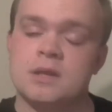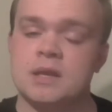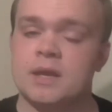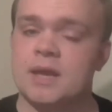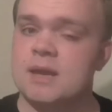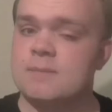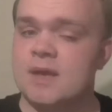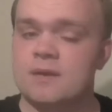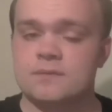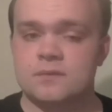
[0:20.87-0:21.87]
then I came
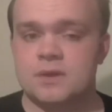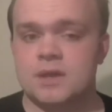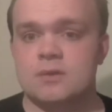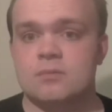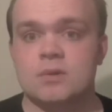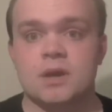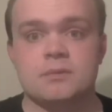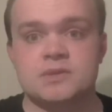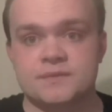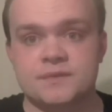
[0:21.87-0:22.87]
back fully when I
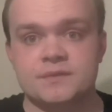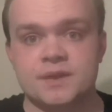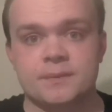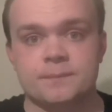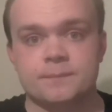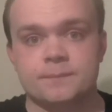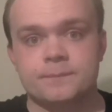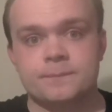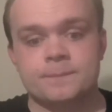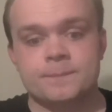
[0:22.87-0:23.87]
was 15 and
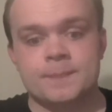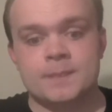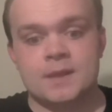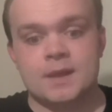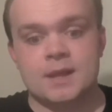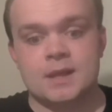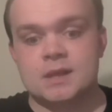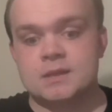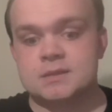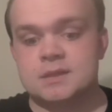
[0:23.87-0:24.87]
then
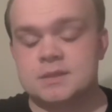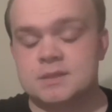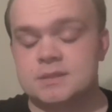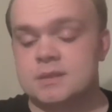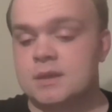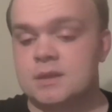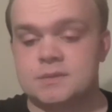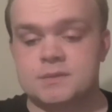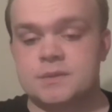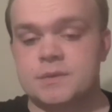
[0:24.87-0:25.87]
I started to learn
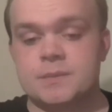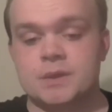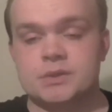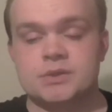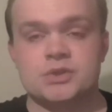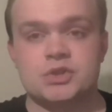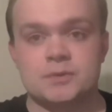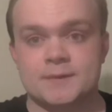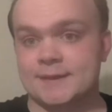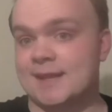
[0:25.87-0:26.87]
so much
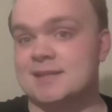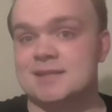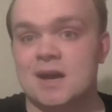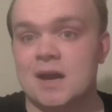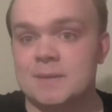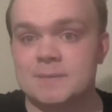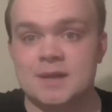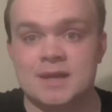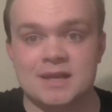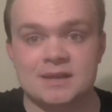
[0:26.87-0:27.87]
during that time
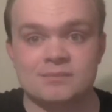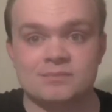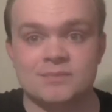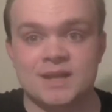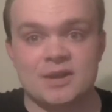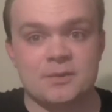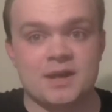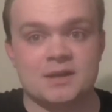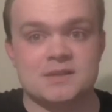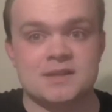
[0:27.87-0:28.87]
and then here we
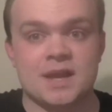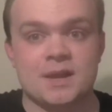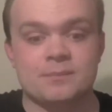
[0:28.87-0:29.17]
are today.